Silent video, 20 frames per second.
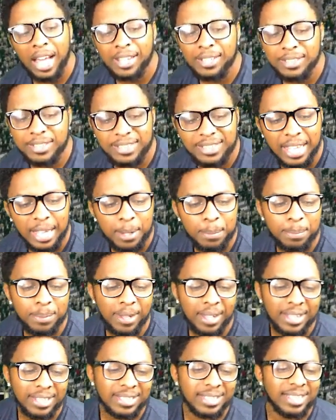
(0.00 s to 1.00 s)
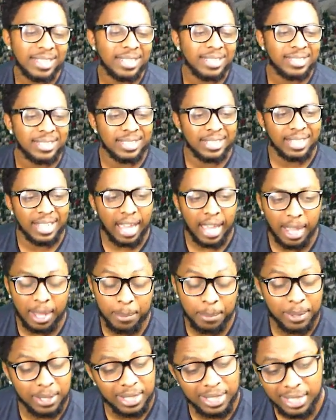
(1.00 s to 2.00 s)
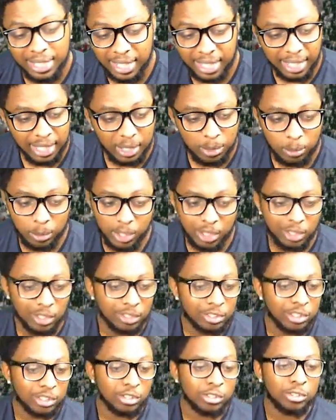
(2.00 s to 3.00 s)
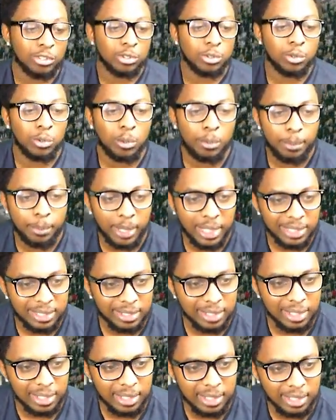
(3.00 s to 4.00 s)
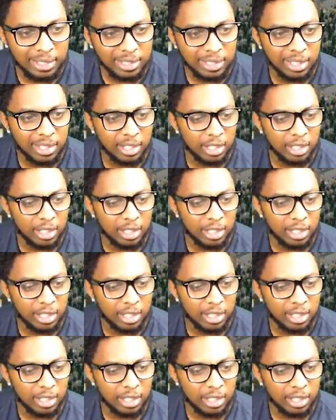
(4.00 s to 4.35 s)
Ohio State played a decent game, but again, we are just too beastly this